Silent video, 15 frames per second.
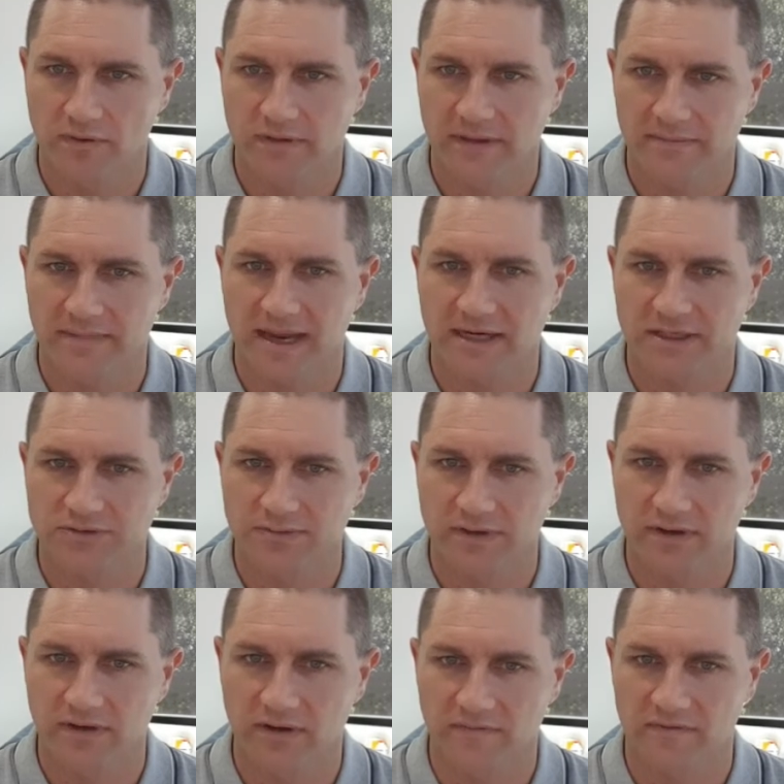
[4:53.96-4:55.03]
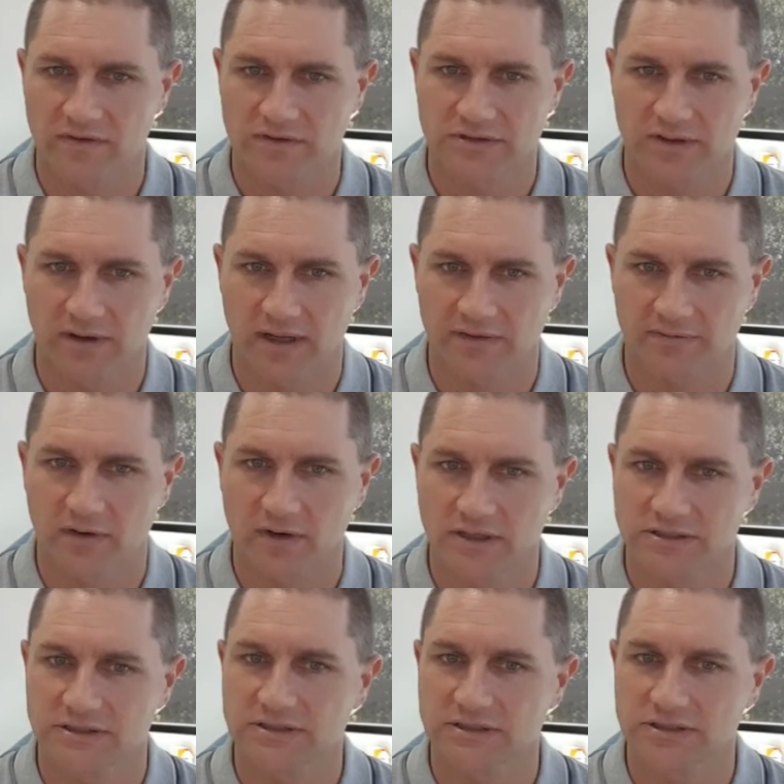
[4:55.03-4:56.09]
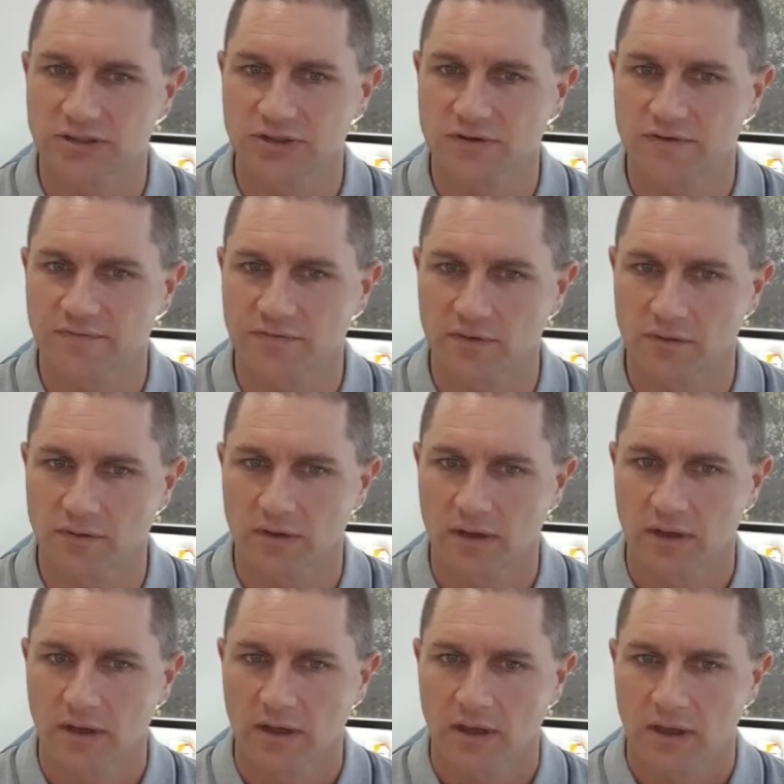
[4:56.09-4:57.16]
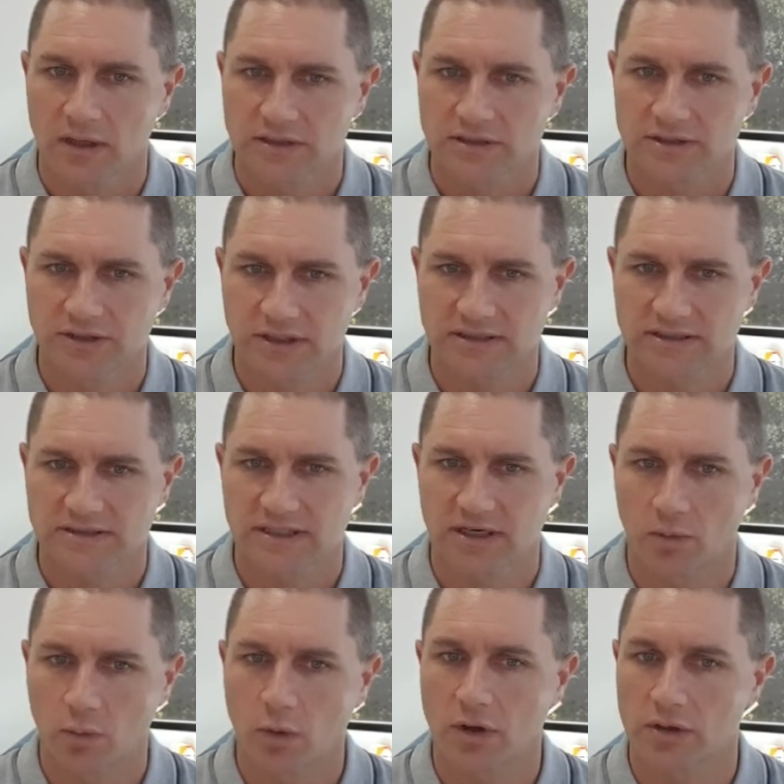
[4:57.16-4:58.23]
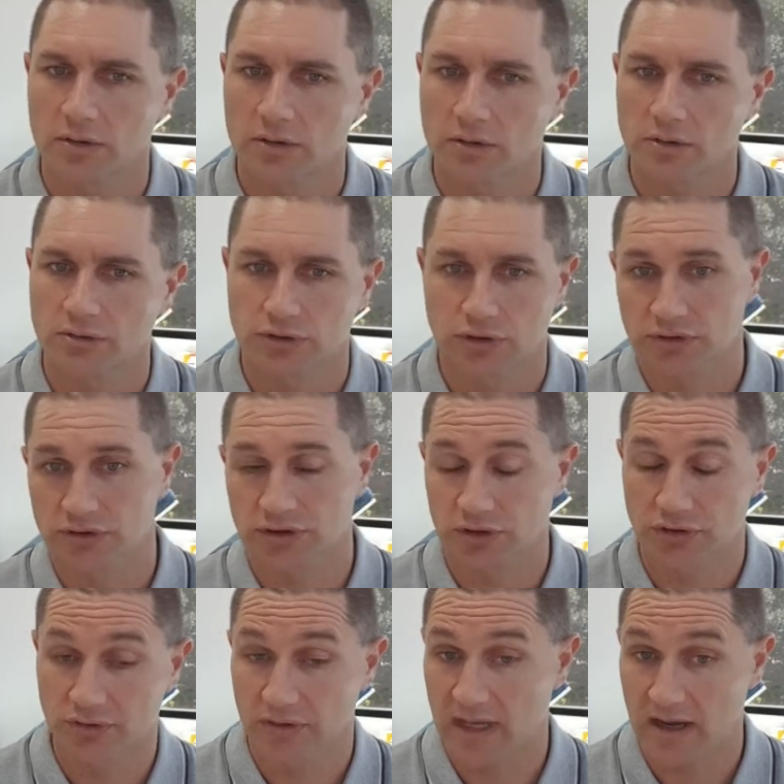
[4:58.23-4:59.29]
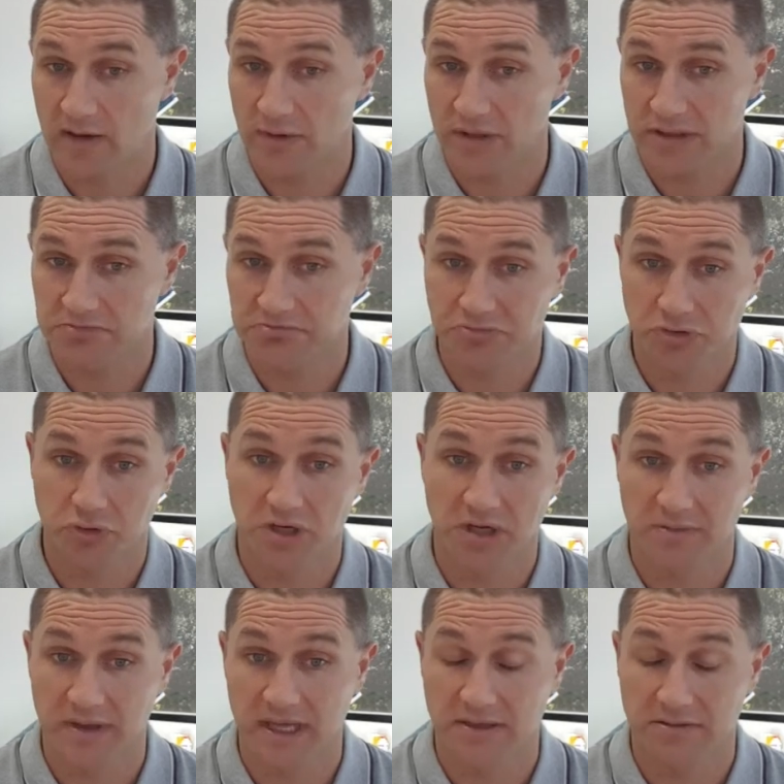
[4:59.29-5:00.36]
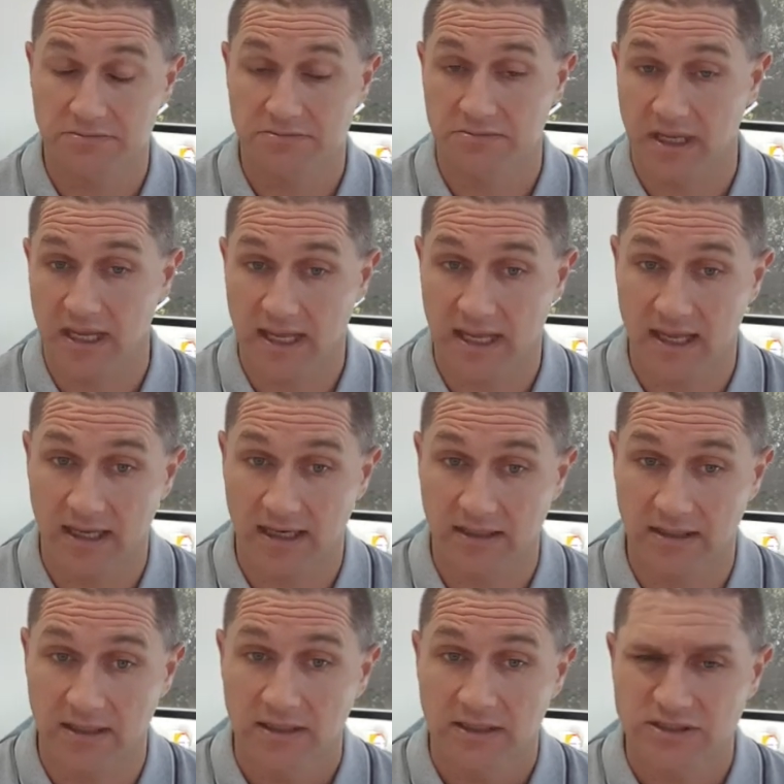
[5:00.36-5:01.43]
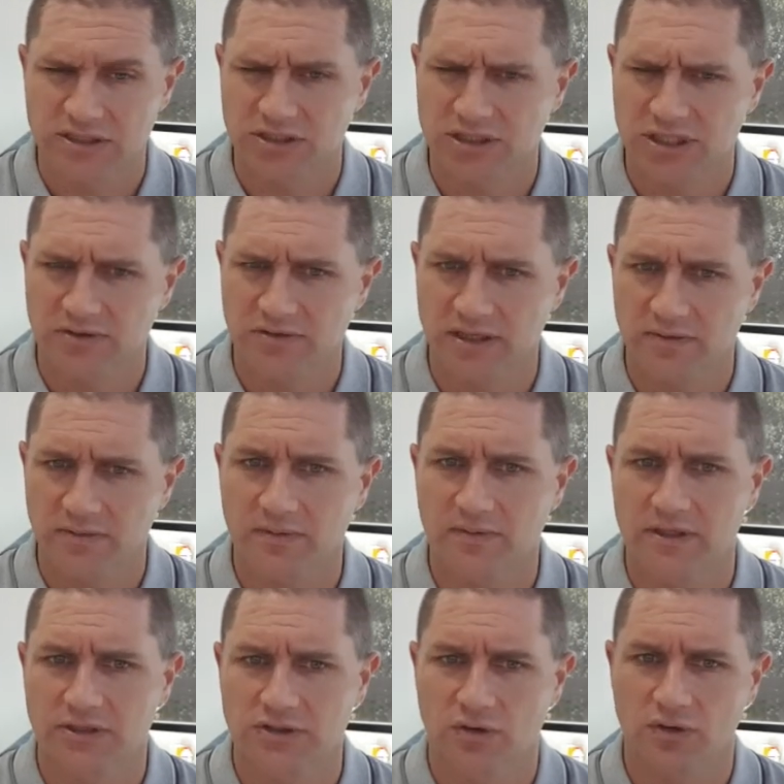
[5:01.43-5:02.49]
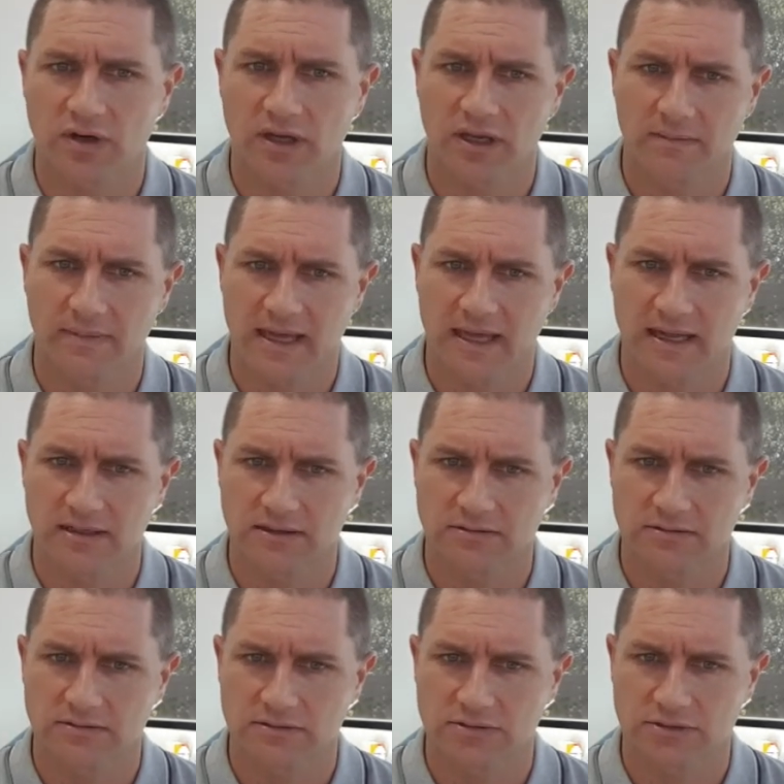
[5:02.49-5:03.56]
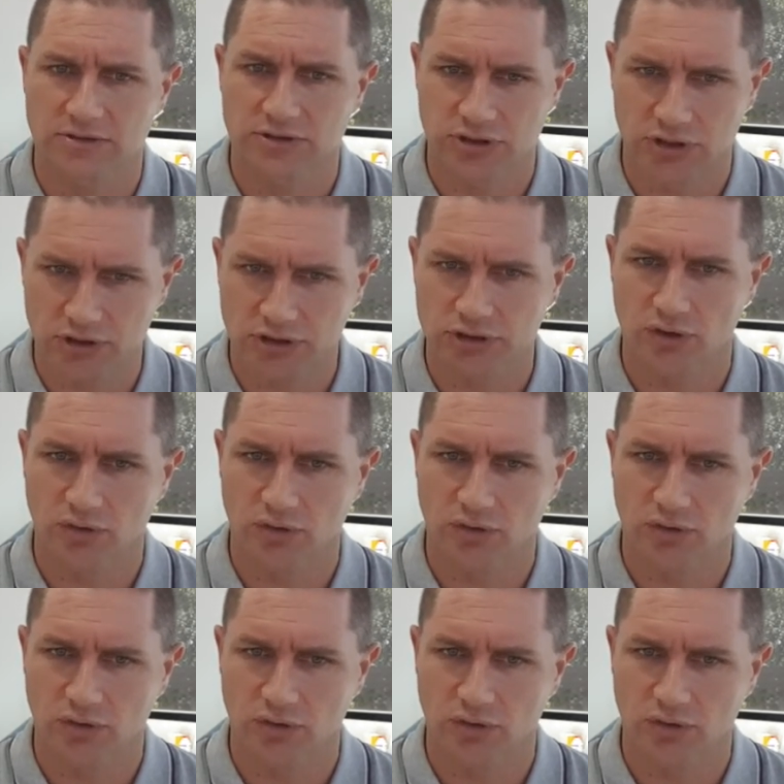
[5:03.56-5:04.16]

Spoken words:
the management of osteoarthritis, it's useful to consider what sort of surgery are we talking about. And so generally when we're talking about surgical